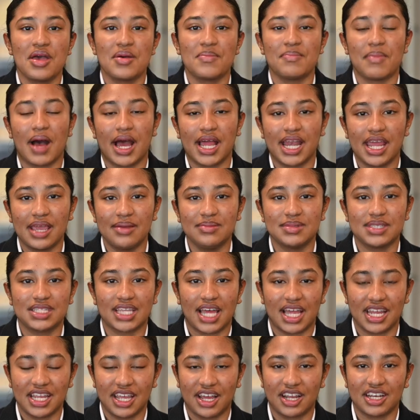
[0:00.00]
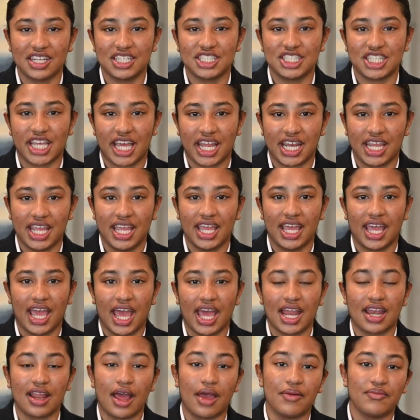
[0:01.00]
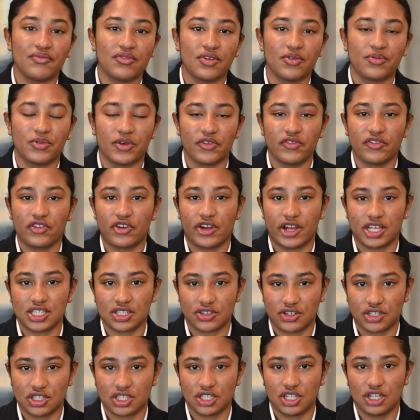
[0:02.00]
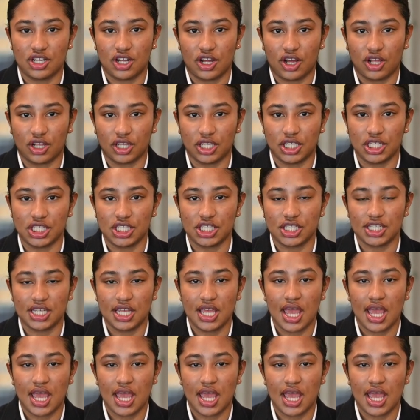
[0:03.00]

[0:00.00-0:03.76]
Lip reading: My name's Tatiana Chetty and I'm from Rivercrest Christian College.